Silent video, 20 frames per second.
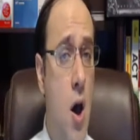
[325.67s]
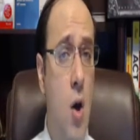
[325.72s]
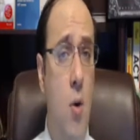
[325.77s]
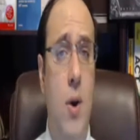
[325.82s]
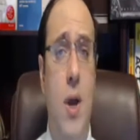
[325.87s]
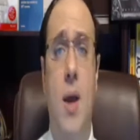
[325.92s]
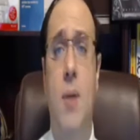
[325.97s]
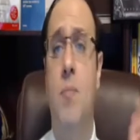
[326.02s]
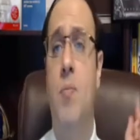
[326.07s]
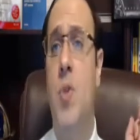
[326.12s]

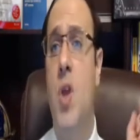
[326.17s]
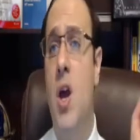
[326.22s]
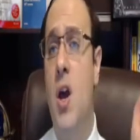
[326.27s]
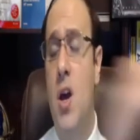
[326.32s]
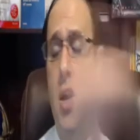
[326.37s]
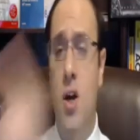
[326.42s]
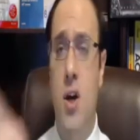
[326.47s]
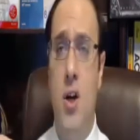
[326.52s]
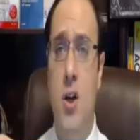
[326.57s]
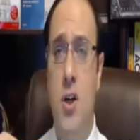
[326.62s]
Okay,
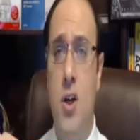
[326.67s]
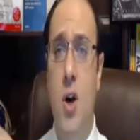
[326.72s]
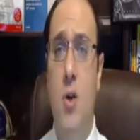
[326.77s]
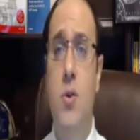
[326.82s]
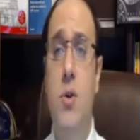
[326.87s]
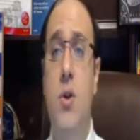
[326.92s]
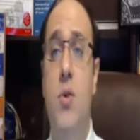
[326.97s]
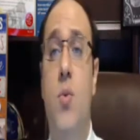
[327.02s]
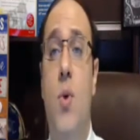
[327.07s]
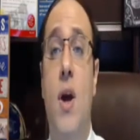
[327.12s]

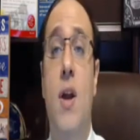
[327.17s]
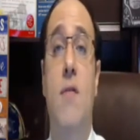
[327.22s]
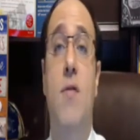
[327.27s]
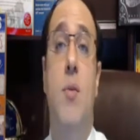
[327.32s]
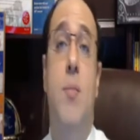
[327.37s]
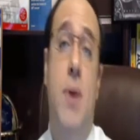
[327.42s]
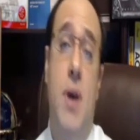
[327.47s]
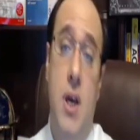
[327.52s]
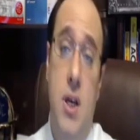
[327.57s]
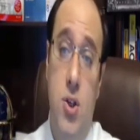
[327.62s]
go to the right of
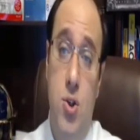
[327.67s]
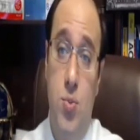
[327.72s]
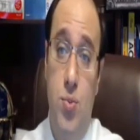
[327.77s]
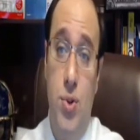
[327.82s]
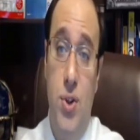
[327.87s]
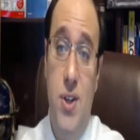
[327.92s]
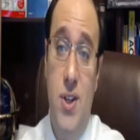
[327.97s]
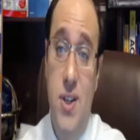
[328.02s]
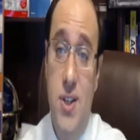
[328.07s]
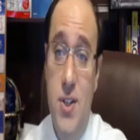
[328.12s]
the page,
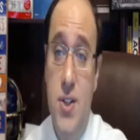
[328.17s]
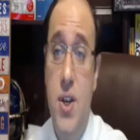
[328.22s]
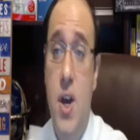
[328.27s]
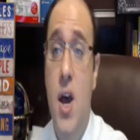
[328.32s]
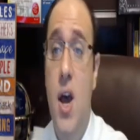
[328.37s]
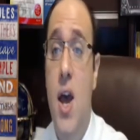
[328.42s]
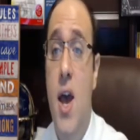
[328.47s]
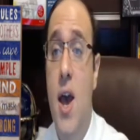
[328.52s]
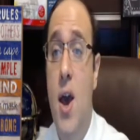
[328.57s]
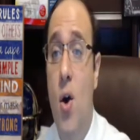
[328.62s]
please.
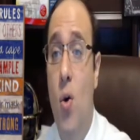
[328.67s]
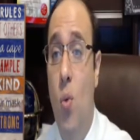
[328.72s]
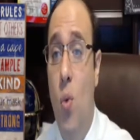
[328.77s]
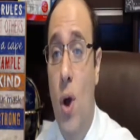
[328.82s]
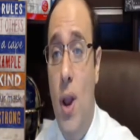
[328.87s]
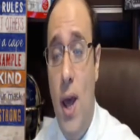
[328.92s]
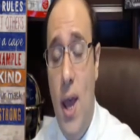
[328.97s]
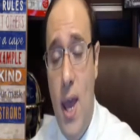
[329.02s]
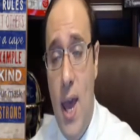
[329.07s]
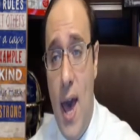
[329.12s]

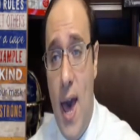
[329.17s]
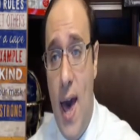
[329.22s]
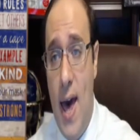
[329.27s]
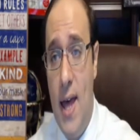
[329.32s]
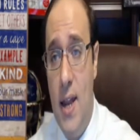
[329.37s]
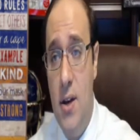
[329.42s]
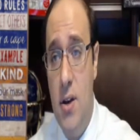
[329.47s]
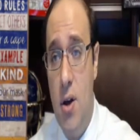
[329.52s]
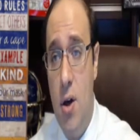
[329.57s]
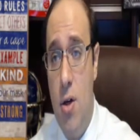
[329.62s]
When I
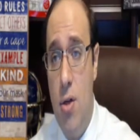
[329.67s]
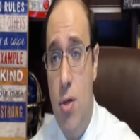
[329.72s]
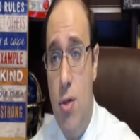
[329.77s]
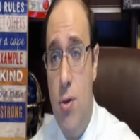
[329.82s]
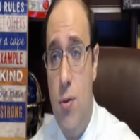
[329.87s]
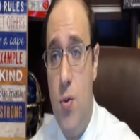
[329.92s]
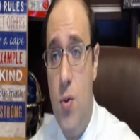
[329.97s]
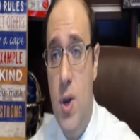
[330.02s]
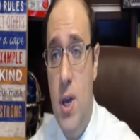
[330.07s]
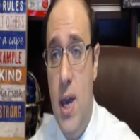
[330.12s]
had
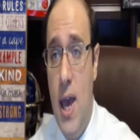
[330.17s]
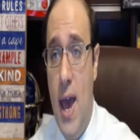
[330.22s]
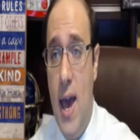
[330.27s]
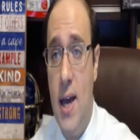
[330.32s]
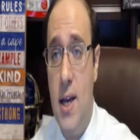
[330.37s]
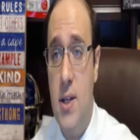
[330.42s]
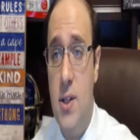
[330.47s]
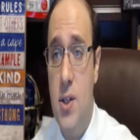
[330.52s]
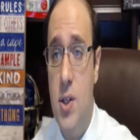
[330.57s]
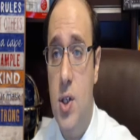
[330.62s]

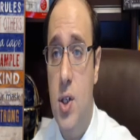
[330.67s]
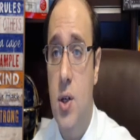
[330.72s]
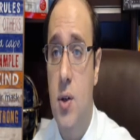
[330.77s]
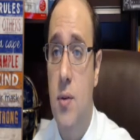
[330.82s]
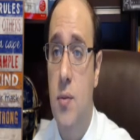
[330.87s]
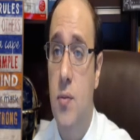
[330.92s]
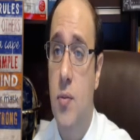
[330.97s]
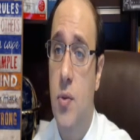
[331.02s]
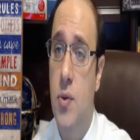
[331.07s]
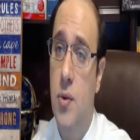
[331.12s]
3x
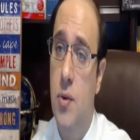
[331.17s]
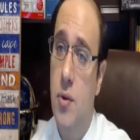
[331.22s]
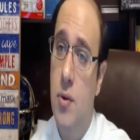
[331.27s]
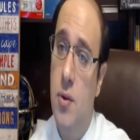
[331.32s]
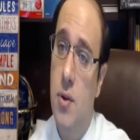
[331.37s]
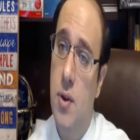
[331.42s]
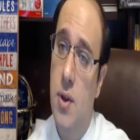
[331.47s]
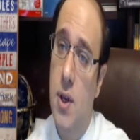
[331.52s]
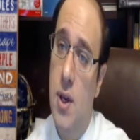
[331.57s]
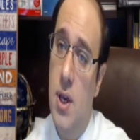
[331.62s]

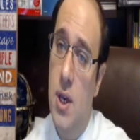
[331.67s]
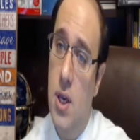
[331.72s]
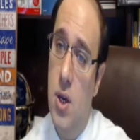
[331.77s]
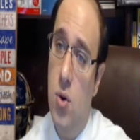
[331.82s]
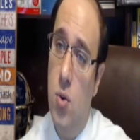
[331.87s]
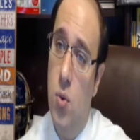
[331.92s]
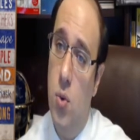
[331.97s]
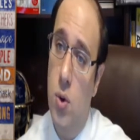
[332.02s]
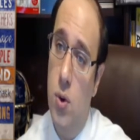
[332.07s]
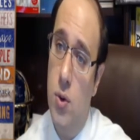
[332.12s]

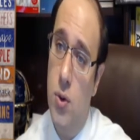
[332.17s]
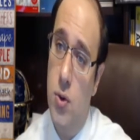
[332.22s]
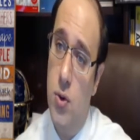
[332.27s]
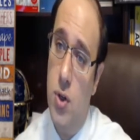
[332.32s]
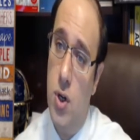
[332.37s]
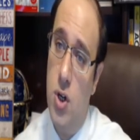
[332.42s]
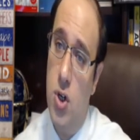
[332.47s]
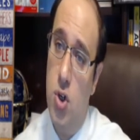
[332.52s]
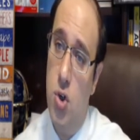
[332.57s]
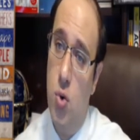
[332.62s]

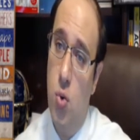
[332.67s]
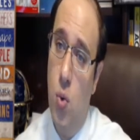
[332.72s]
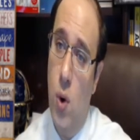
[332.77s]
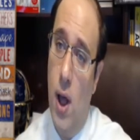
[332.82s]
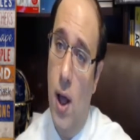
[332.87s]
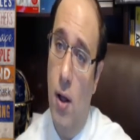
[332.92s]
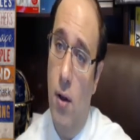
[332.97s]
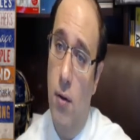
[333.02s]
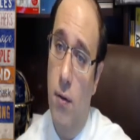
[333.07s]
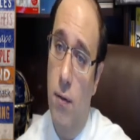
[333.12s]
equals
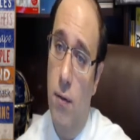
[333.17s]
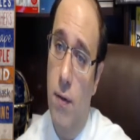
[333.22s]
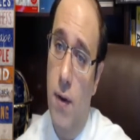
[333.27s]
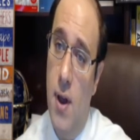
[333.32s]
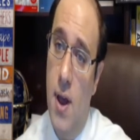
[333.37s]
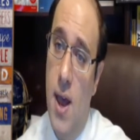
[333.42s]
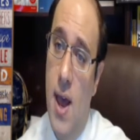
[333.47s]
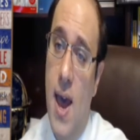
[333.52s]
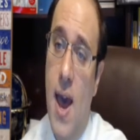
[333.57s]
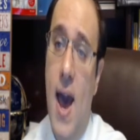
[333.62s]
12,
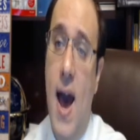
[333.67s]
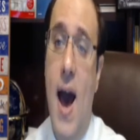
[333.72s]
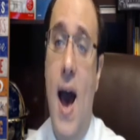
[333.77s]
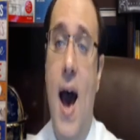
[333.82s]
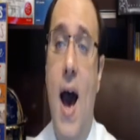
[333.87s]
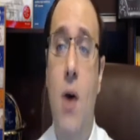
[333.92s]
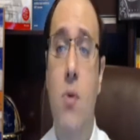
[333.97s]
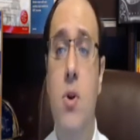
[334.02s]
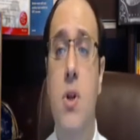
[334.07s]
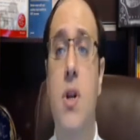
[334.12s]

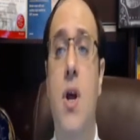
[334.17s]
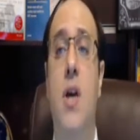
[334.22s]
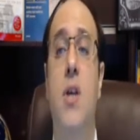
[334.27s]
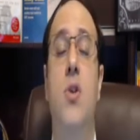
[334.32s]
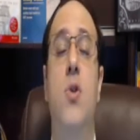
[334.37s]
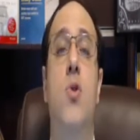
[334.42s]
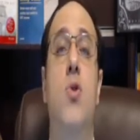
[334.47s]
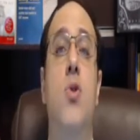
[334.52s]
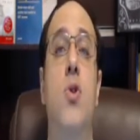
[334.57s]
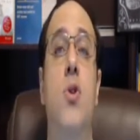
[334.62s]
how did I
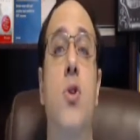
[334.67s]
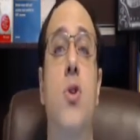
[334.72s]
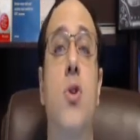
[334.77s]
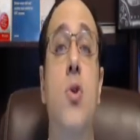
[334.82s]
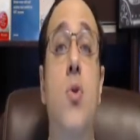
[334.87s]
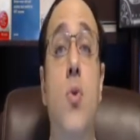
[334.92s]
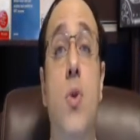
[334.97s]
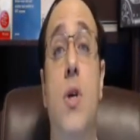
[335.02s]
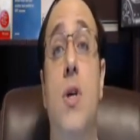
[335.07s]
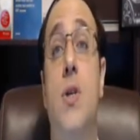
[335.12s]
used to
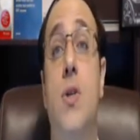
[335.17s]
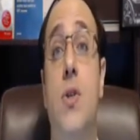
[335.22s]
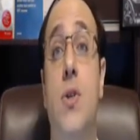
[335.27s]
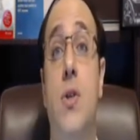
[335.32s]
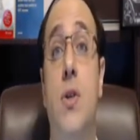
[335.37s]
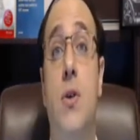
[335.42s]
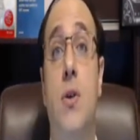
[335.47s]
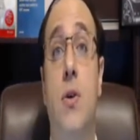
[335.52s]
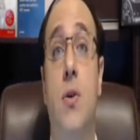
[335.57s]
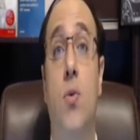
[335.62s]
do
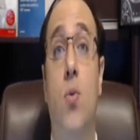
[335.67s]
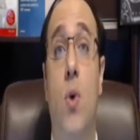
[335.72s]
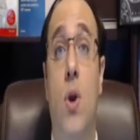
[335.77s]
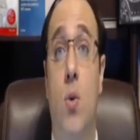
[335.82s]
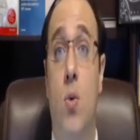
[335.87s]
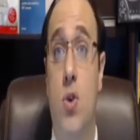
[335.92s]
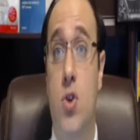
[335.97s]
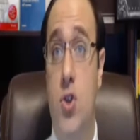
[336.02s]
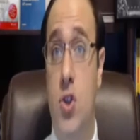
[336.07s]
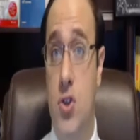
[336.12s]
this when
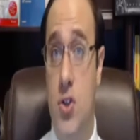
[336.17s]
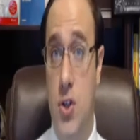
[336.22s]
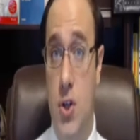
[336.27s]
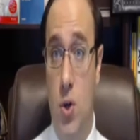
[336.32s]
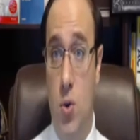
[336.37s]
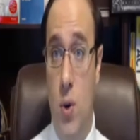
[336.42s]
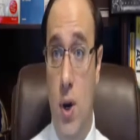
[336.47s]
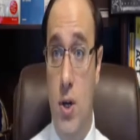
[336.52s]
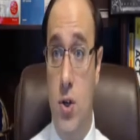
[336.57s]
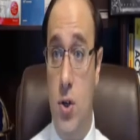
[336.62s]
it was just an
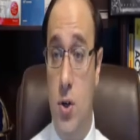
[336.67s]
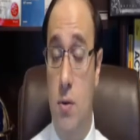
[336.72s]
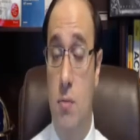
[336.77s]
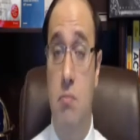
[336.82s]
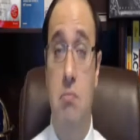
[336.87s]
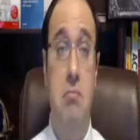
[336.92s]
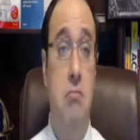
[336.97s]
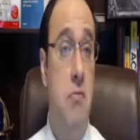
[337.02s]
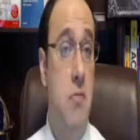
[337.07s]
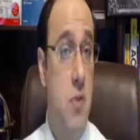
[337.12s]
equation?
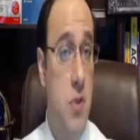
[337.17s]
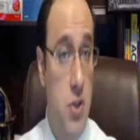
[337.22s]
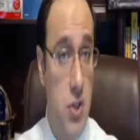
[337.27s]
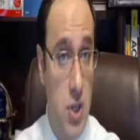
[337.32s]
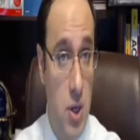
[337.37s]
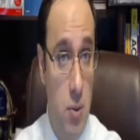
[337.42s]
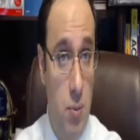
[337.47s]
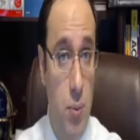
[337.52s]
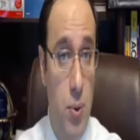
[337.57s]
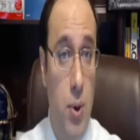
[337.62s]

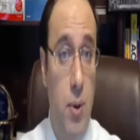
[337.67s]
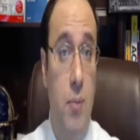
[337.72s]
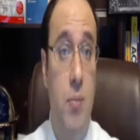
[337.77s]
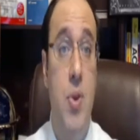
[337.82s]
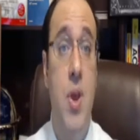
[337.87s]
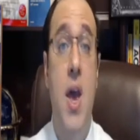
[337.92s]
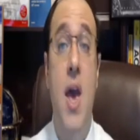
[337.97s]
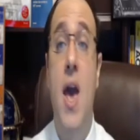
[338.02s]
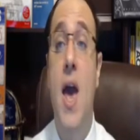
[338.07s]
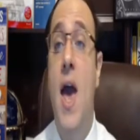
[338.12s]

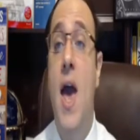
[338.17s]
Simple.